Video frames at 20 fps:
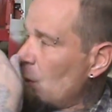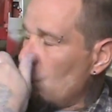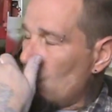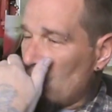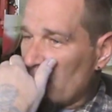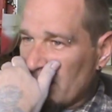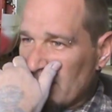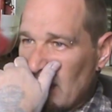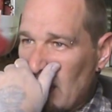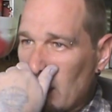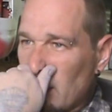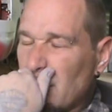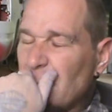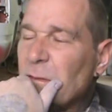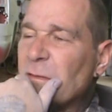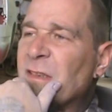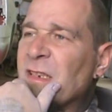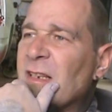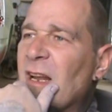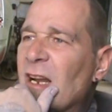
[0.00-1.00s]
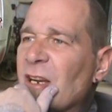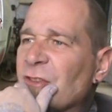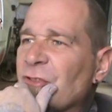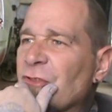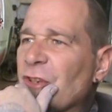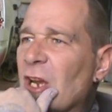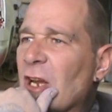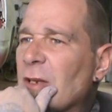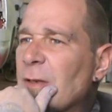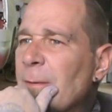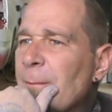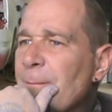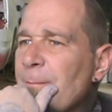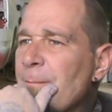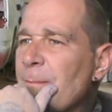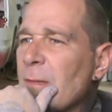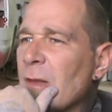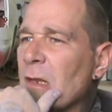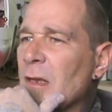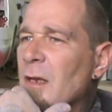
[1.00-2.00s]
with that Saddlejet,
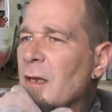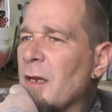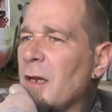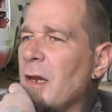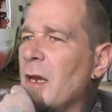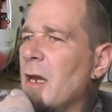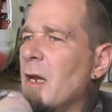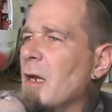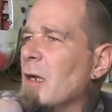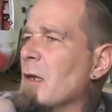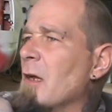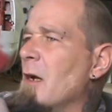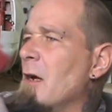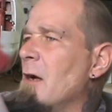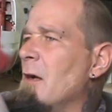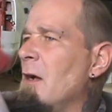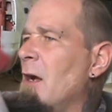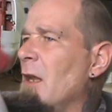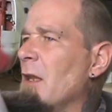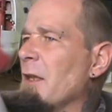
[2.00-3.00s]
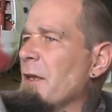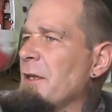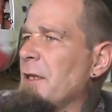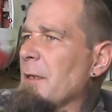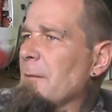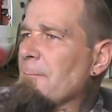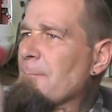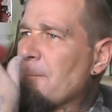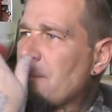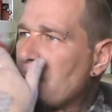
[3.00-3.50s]
and I like it.